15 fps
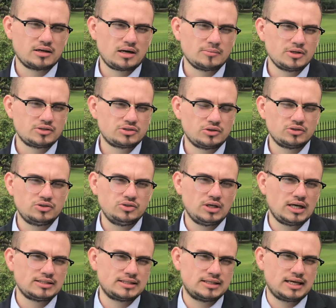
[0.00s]
I'm going to show it to you
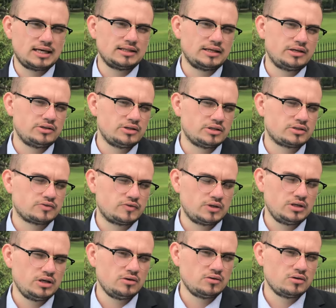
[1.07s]
guys again later in this
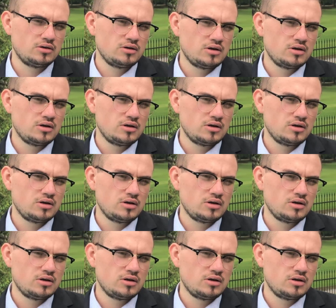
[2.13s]
video,